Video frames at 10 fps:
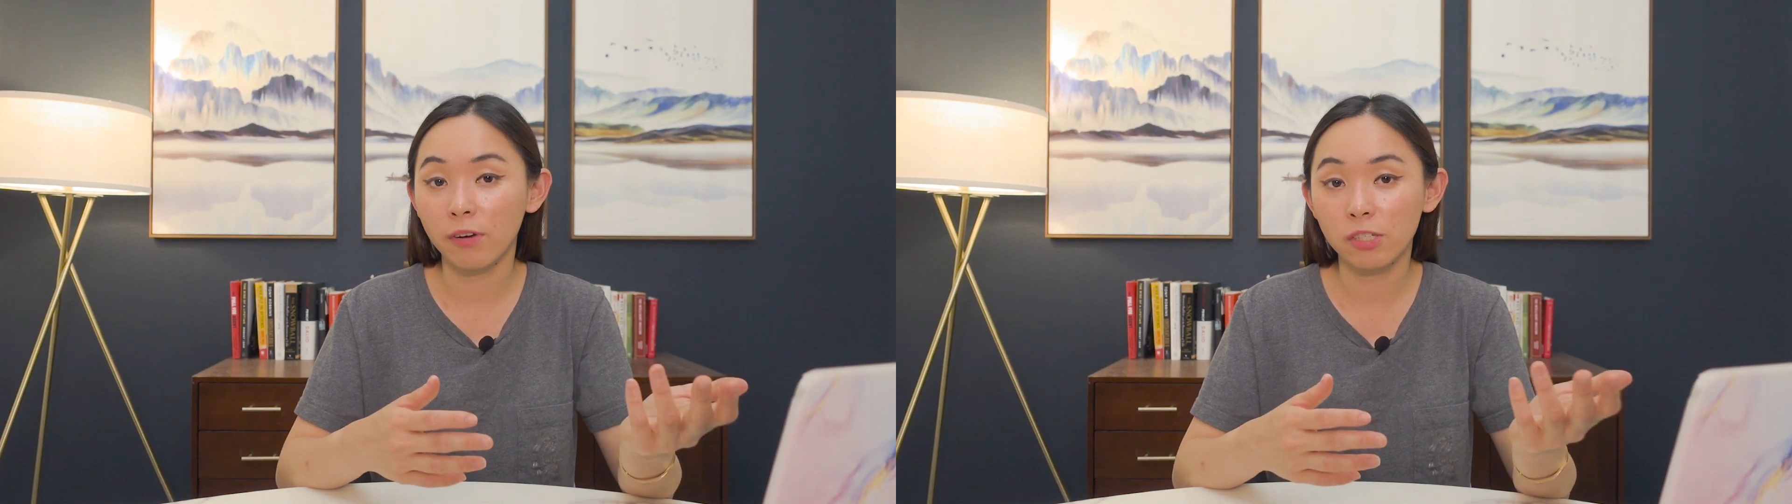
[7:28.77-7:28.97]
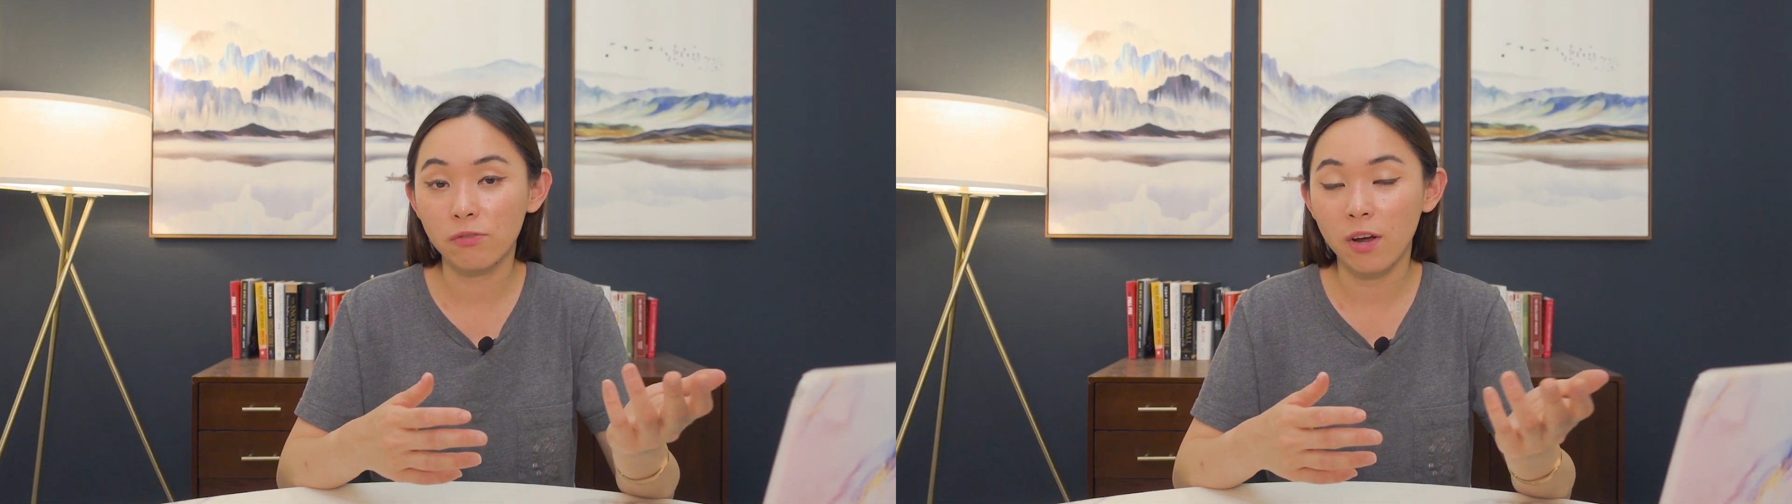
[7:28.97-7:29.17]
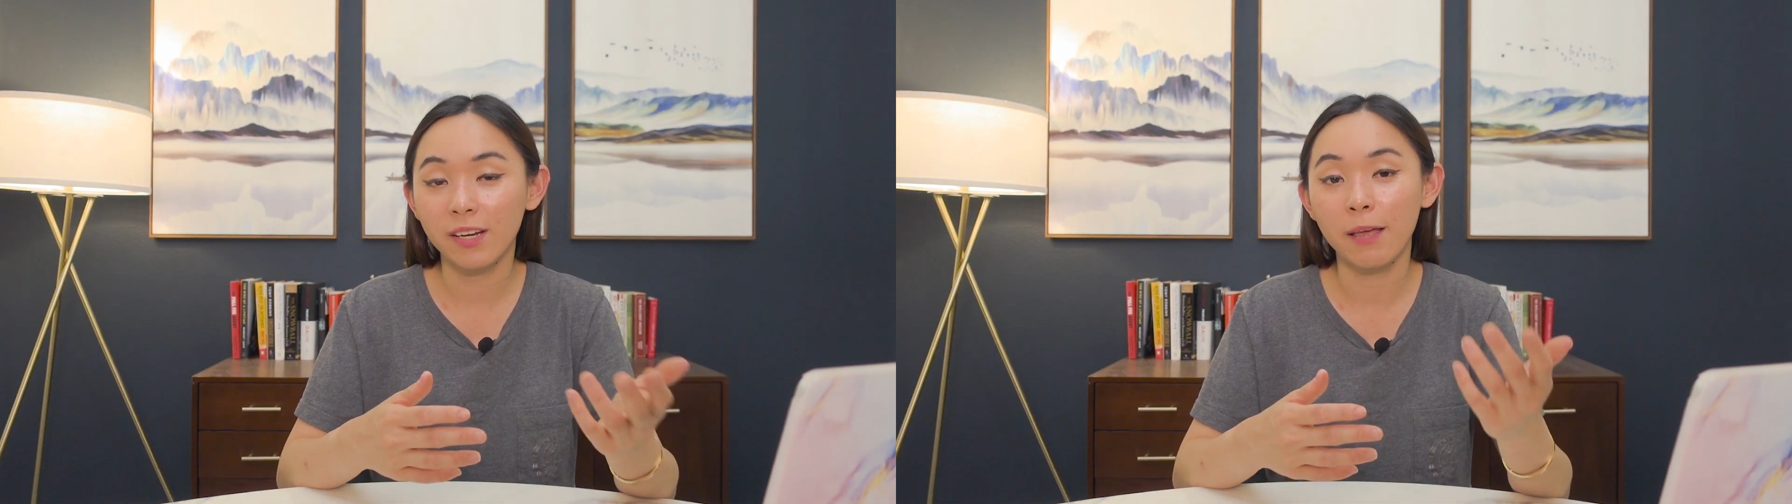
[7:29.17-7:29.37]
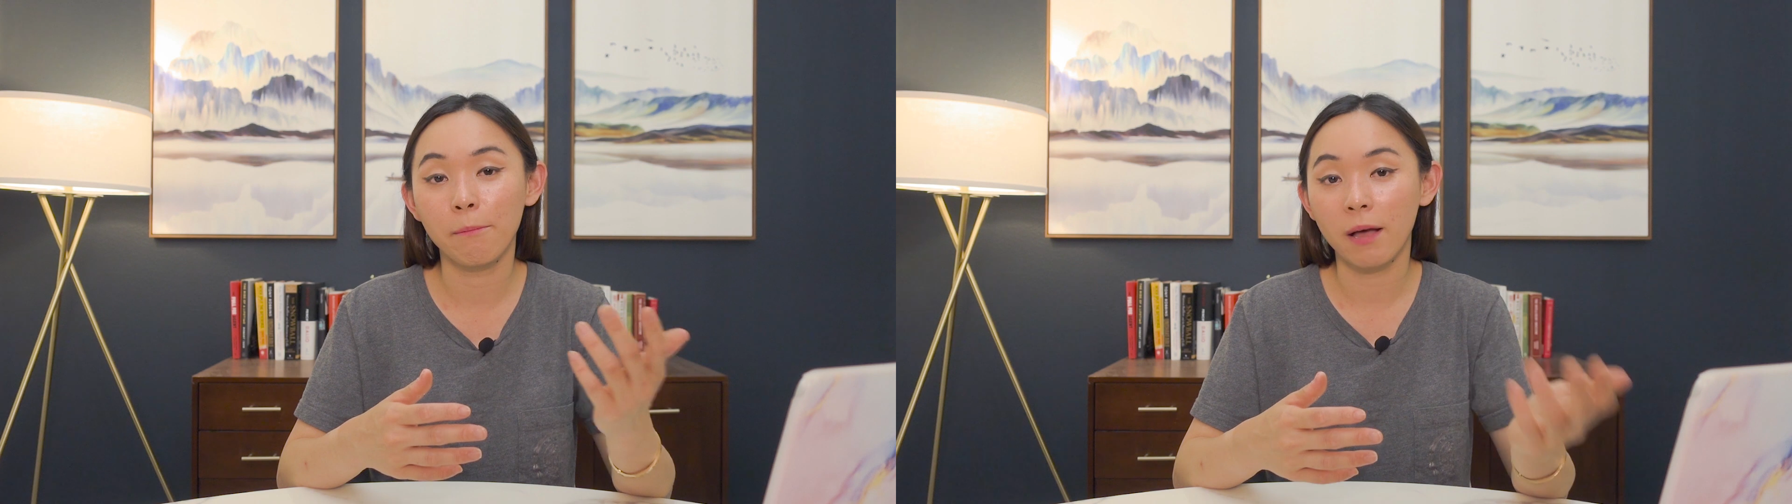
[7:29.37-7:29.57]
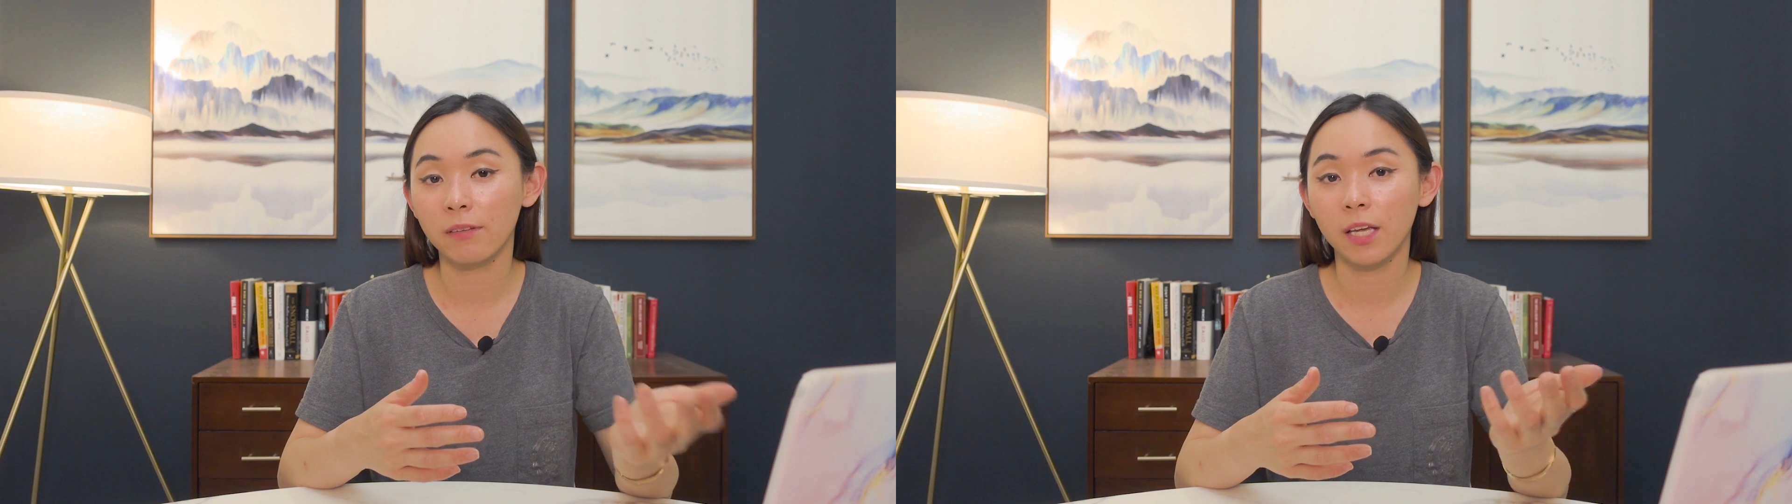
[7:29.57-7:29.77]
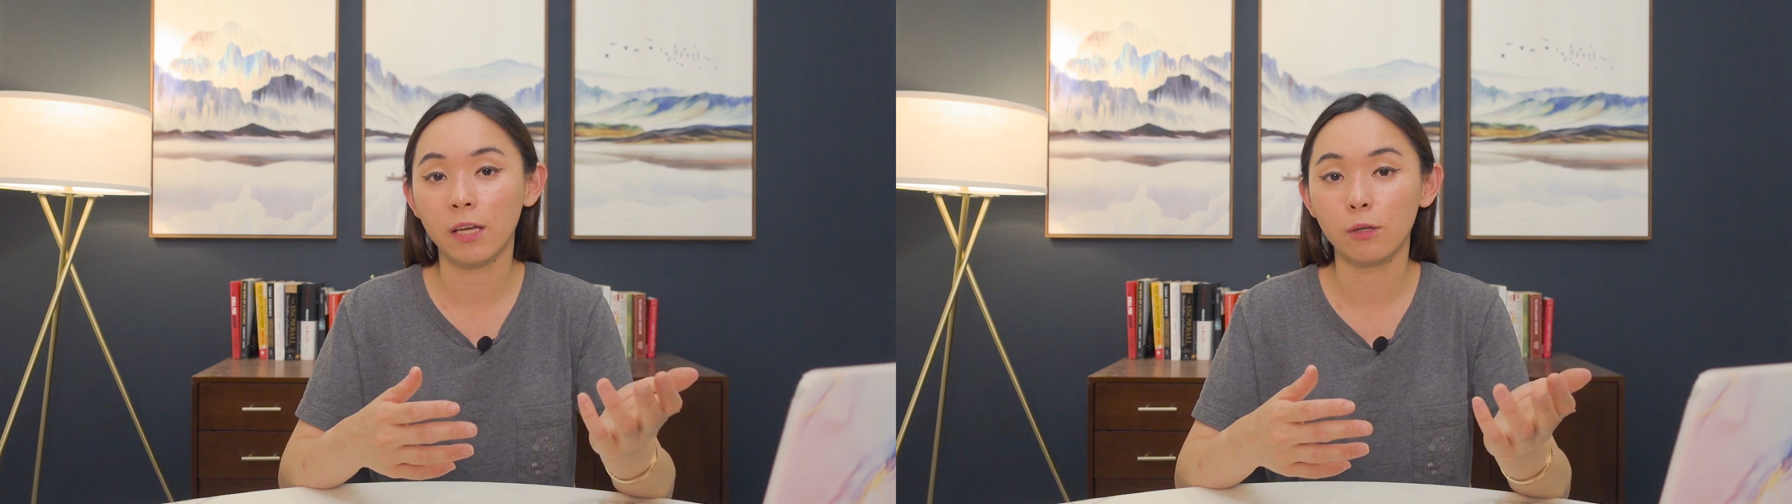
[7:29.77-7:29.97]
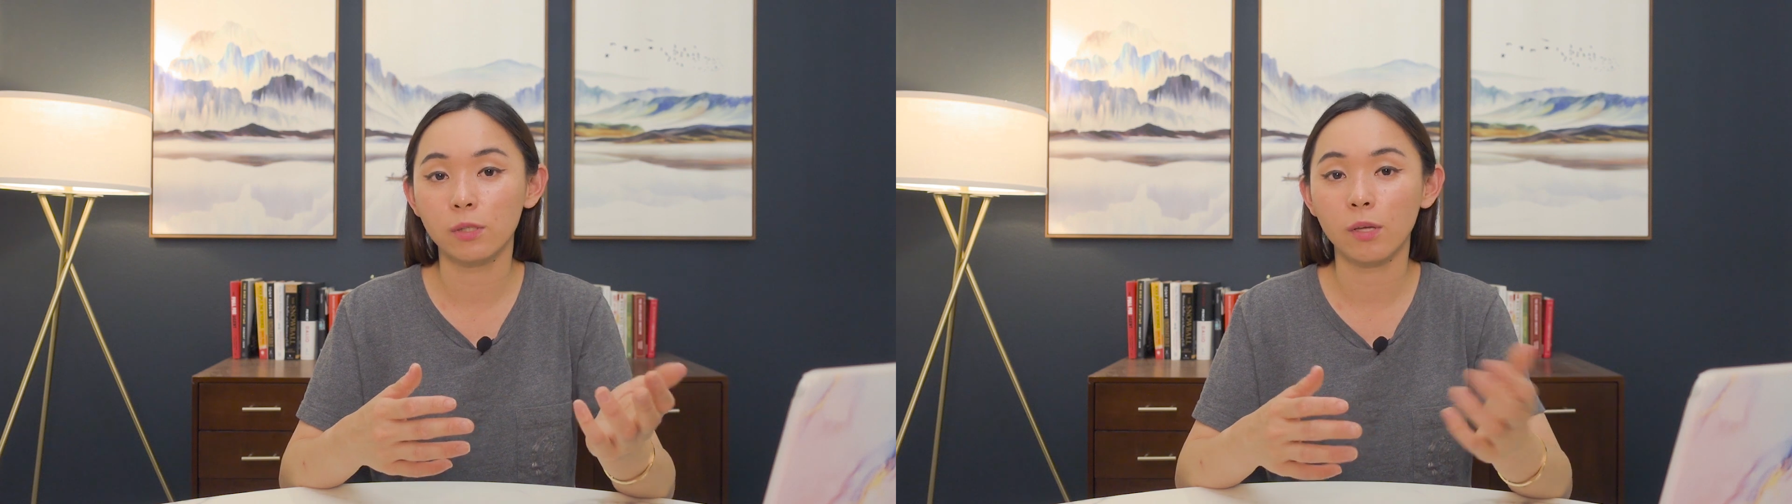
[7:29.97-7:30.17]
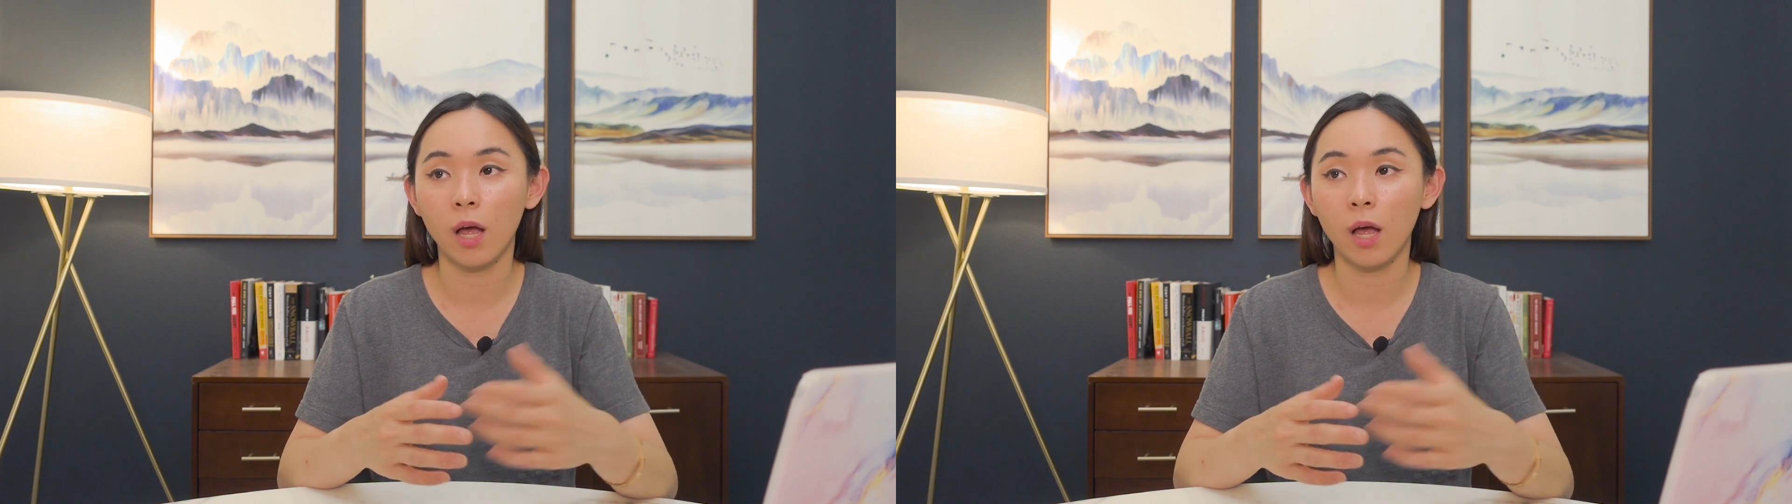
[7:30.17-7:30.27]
restaurant in Beverly Hills